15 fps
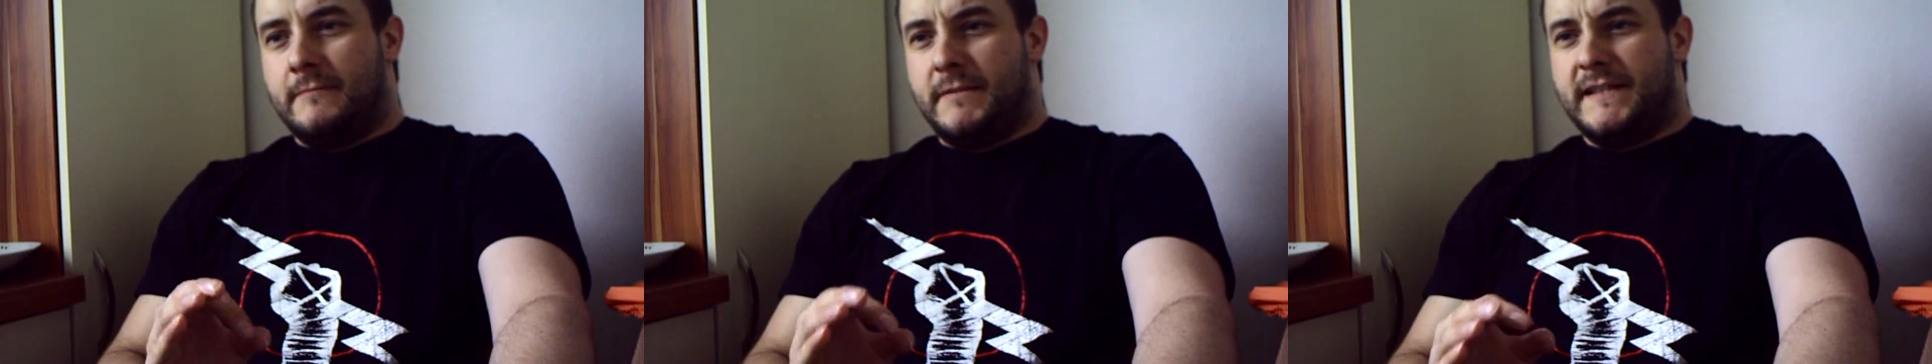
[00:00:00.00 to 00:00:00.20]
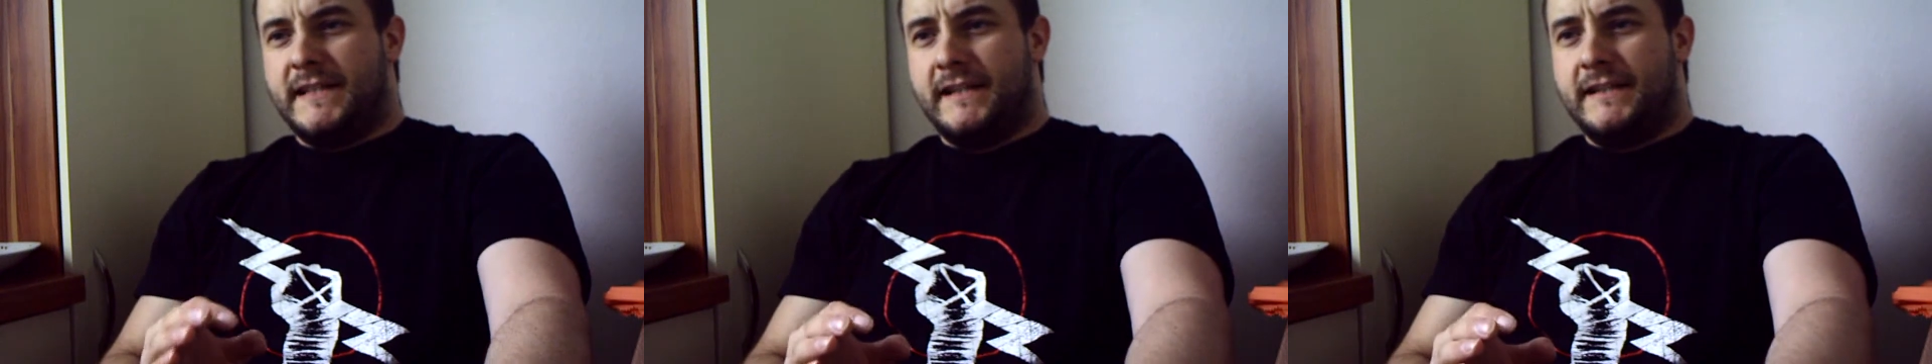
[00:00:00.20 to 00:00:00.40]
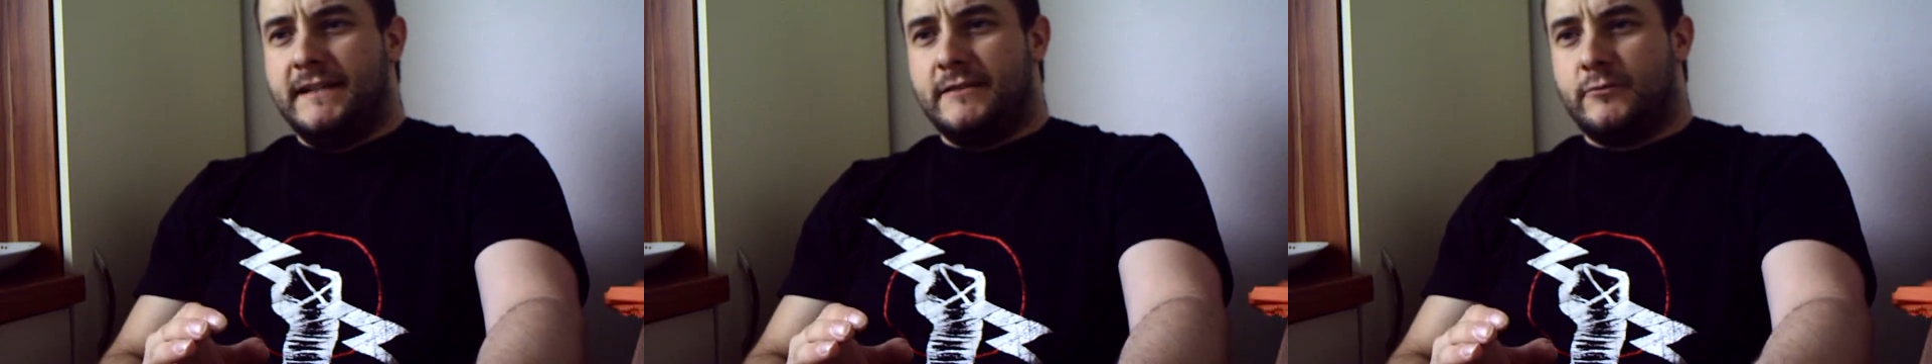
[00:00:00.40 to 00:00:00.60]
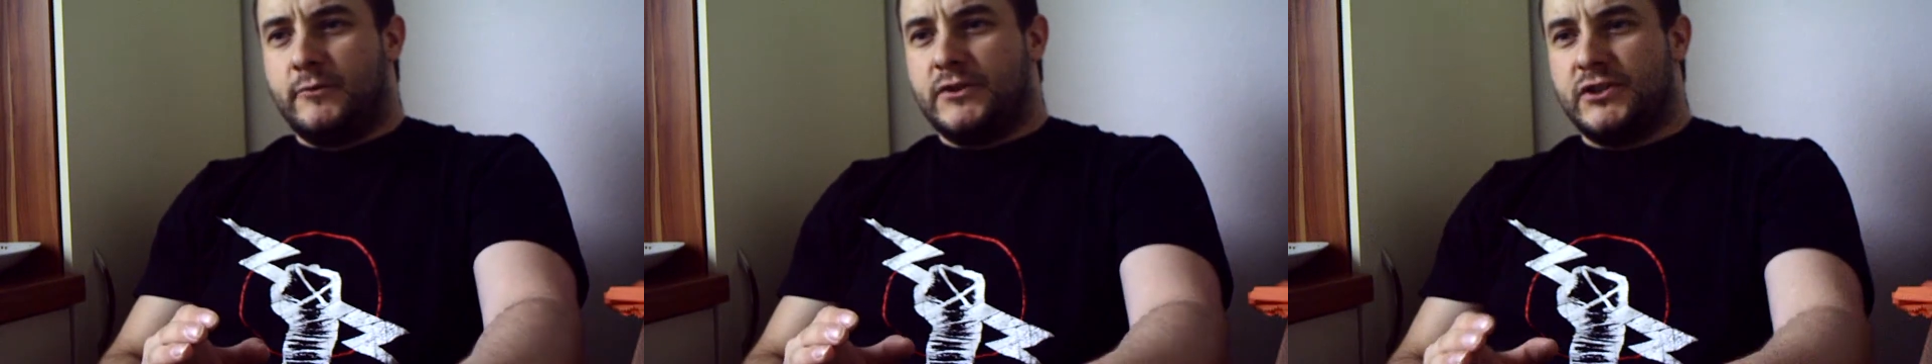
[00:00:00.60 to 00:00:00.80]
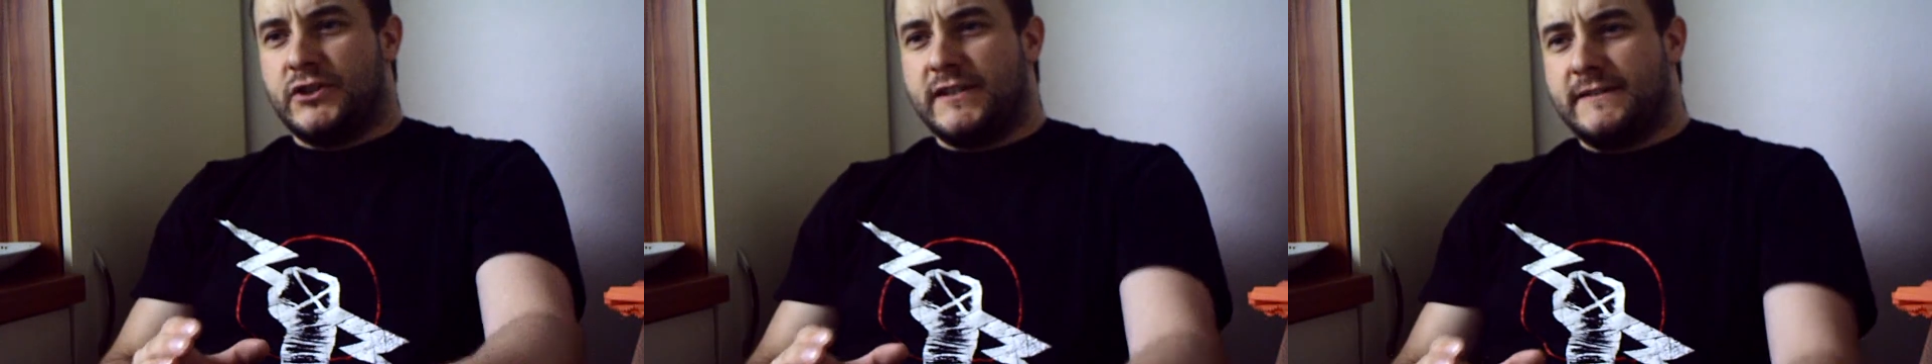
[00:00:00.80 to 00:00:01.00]
Basically it
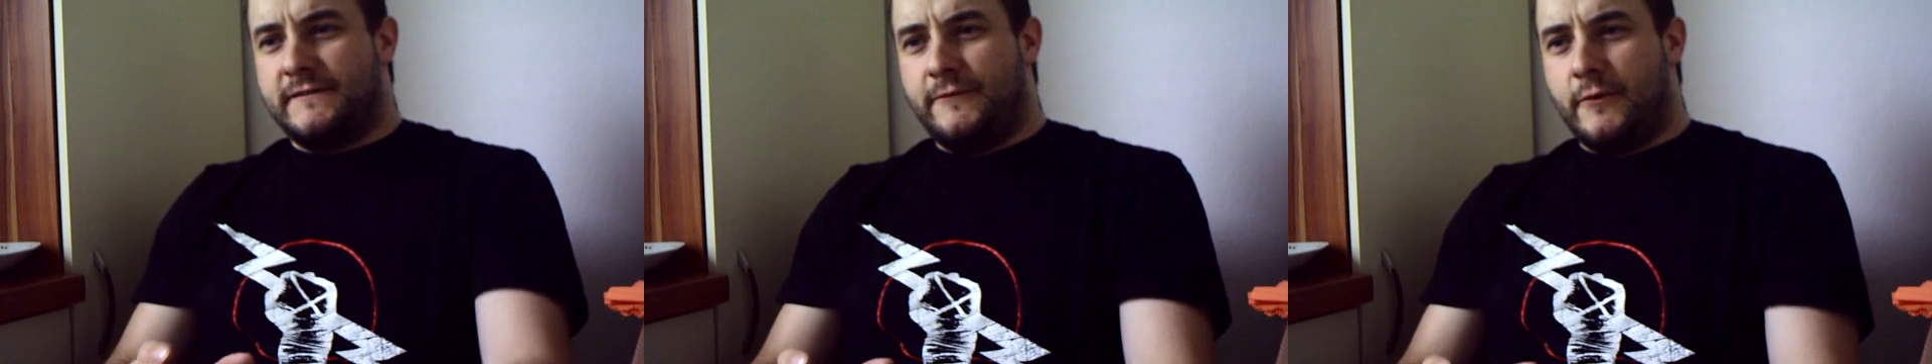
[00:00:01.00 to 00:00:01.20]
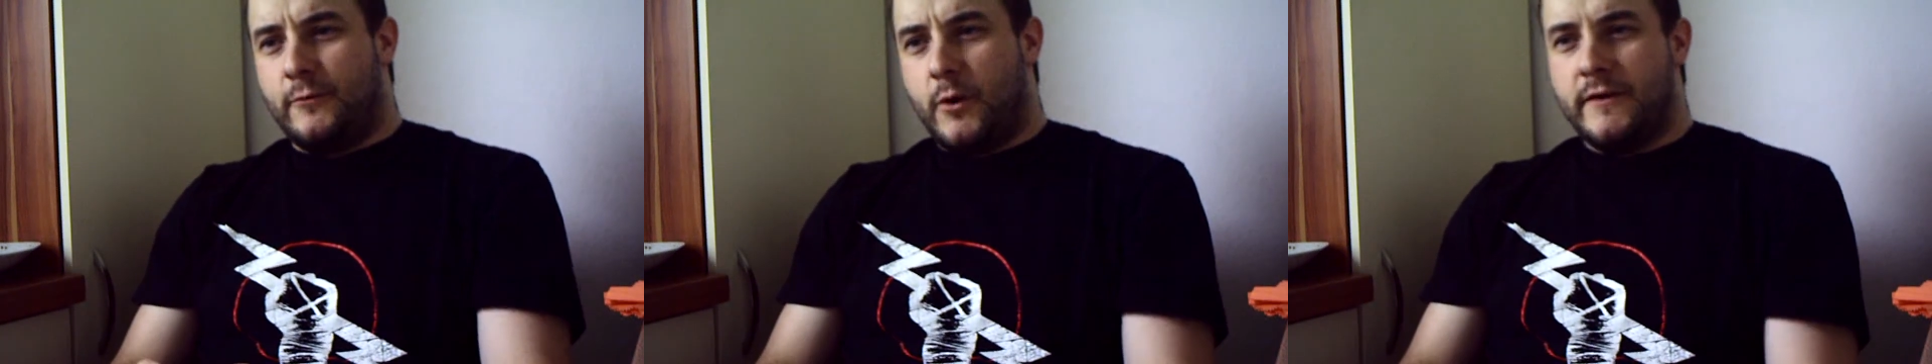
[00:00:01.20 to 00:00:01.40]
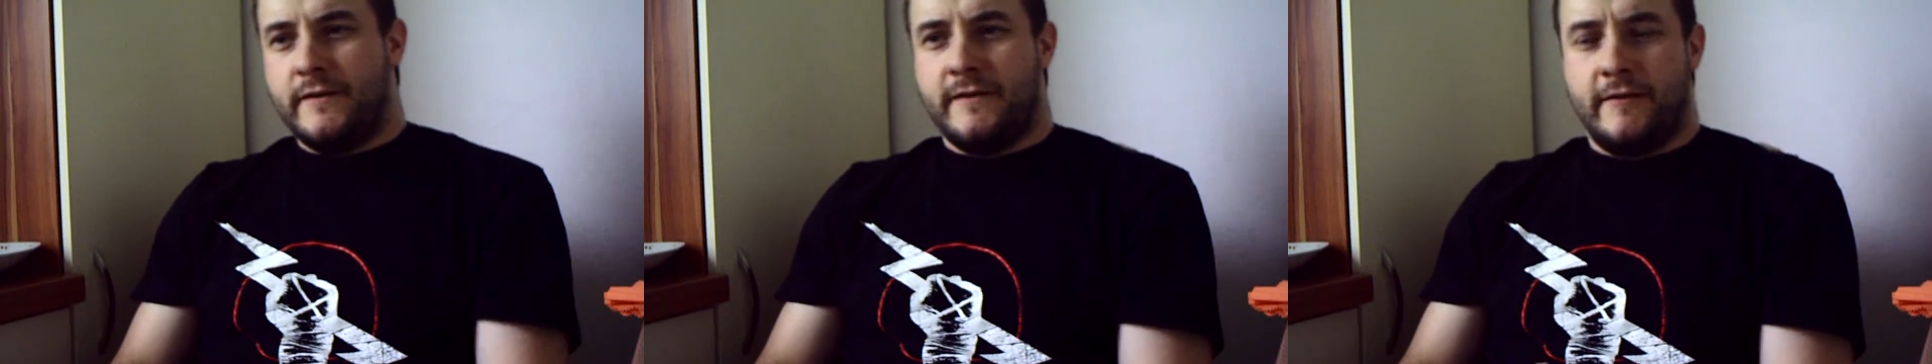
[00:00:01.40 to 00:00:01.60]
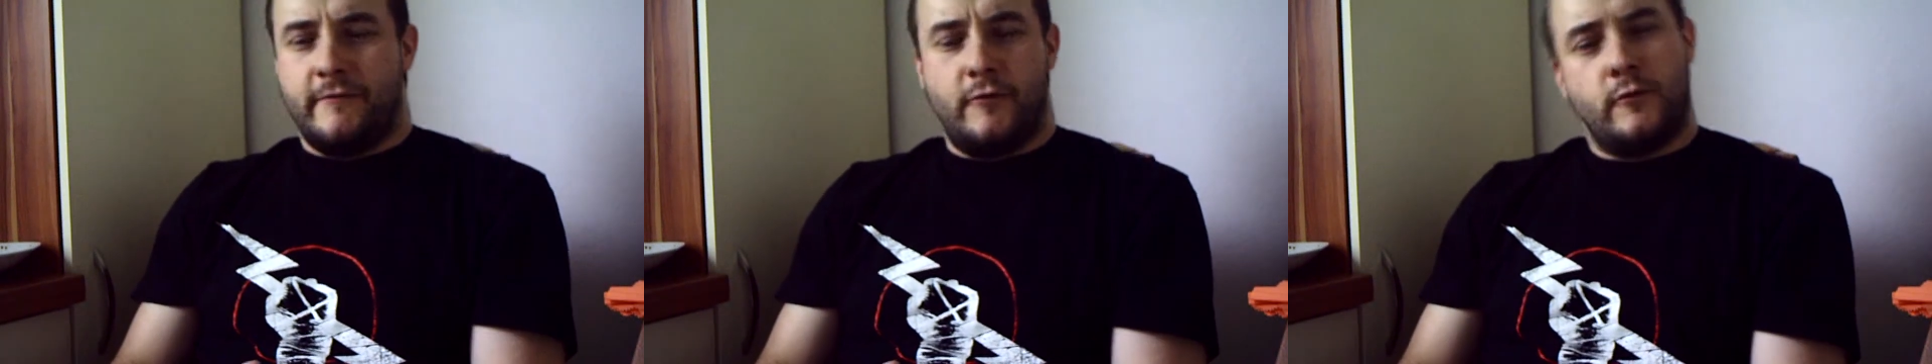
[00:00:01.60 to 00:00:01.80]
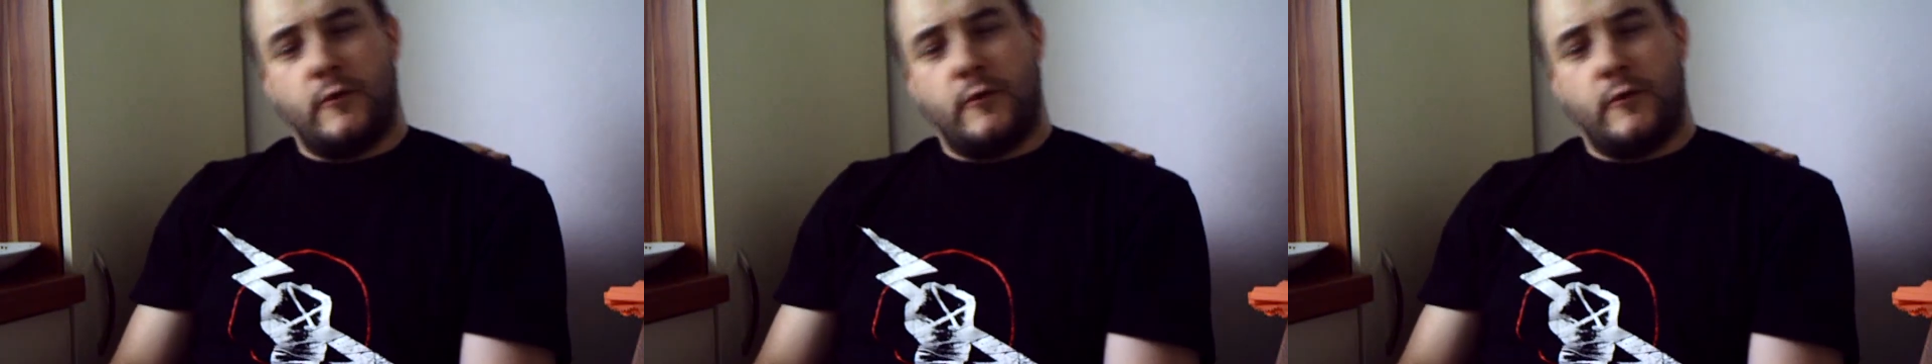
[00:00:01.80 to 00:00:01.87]
was just for one